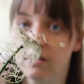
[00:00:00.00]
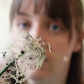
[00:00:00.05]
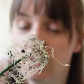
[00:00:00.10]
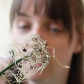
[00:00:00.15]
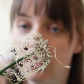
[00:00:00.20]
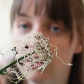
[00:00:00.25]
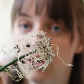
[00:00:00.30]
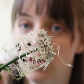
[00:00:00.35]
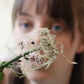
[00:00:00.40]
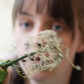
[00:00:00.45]
see
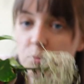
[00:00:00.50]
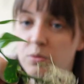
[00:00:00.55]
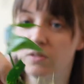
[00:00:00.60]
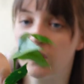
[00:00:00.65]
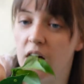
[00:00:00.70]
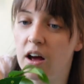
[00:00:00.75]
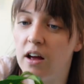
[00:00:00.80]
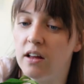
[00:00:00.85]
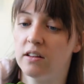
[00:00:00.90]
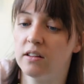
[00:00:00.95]
the cube
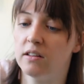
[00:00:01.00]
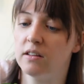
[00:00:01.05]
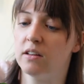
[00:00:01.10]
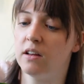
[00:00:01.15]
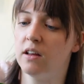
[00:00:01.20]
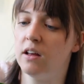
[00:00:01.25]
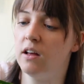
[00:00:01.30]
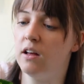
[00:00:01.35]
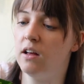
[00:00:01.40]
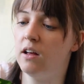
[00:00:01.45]
size.
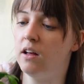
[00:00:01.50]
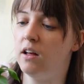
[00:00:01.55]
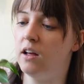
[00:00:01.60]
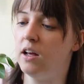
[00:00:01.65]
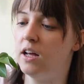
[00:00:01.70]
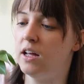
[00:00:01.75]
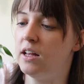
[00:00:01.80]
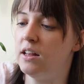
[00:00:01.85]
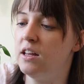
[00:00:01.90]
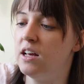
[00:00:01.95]

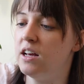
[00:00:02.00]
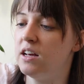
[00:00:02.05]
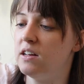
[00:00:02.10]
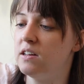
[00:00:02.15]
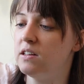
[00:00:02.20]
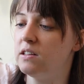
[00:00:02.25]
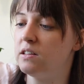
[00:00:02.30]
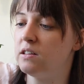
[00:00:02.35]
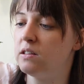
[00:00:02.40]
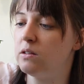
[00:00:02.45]

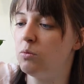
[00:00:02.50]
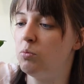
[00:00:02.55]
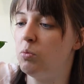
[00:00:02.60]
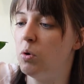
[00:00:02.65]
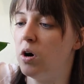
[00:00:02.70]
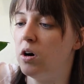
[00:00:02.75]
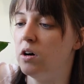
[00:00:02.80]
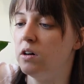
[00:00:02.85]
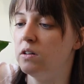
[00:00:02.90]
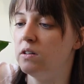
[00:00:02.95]
This
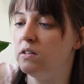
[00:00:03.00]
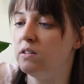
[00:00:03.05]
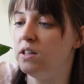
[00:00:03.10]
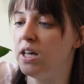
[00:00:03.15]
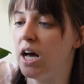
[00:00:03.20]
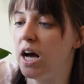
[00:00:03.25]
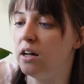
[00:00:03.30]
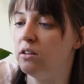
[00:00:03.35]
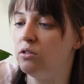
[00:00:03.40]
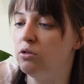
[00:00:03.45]
was,
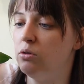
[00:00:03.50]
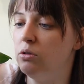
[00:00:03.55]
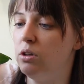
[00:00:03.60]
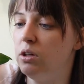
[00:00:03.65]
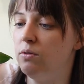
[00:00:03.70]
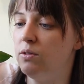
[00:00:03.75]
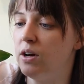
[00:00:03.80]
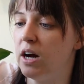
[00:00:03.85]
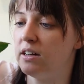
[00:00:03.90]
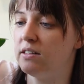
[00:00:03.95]
yeah,
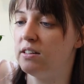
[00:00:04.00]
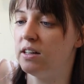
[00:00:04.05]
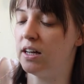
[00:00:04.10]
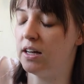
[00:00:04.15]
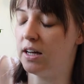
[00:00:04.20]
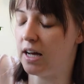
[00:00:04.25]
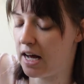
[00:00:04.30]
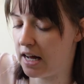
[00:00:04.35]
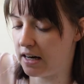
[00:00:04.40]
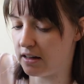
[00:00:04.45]
2-leaf
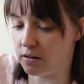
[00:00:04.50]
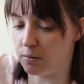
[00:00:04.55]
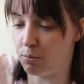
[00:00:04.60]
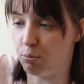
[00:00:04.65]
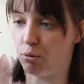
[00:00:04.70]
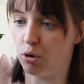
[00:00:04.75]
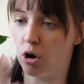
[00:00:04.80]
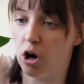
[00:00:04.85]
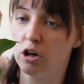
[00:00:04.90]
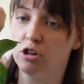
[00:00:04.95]
cutting, and it's
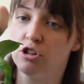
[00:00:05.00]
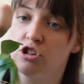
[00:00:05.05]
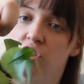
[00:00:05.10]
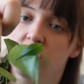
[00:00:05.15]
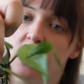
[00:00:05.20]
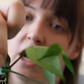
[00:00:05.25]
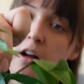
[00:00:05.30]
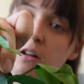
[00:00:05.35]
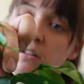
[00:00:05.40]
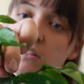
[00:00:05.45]
branched
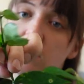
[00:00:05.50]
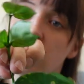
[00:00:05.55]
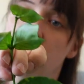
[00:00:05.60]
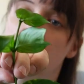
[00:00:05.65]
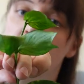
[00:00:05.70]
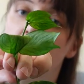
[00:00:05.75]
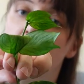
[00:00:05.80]
out